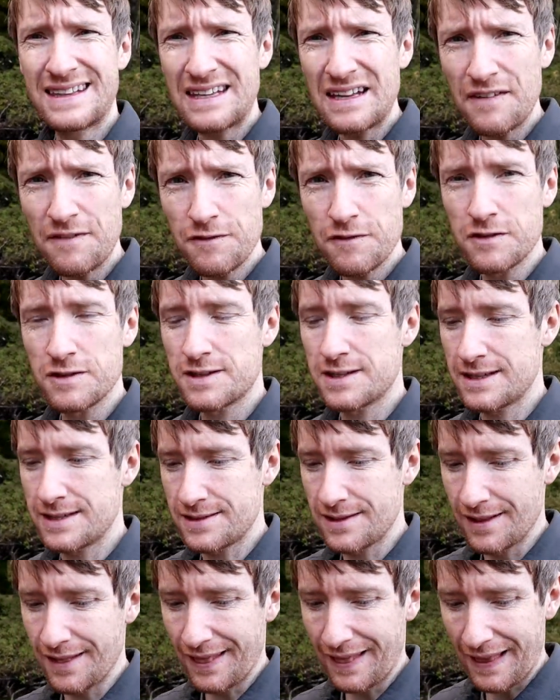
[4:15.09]

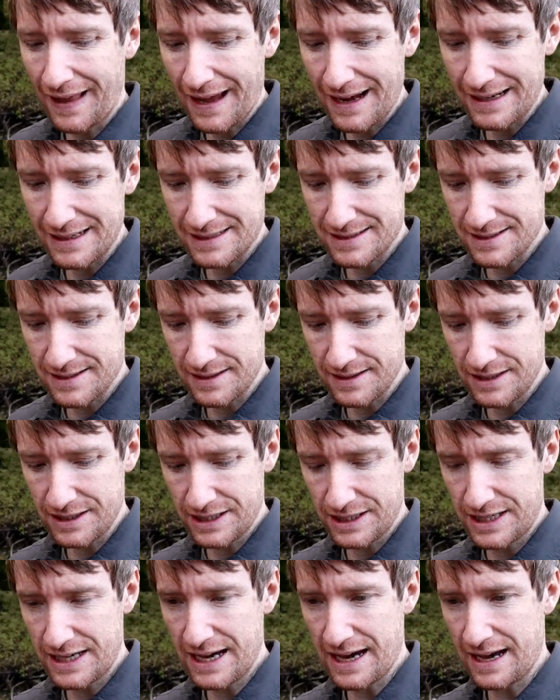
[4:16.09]
differences in light that
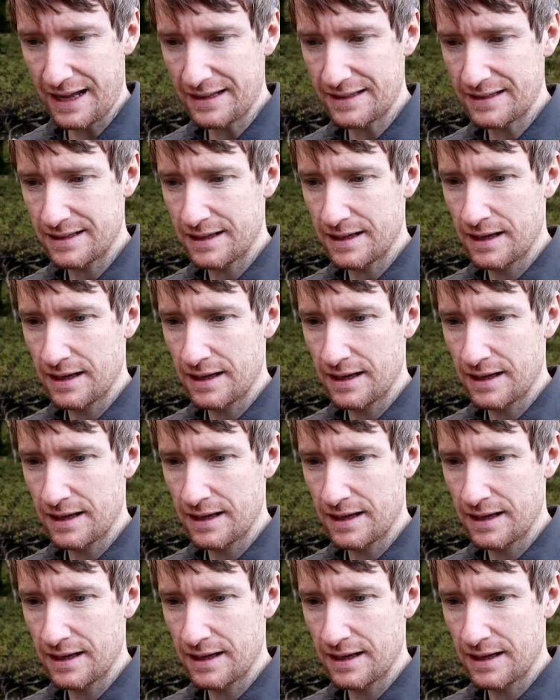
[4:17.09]
you get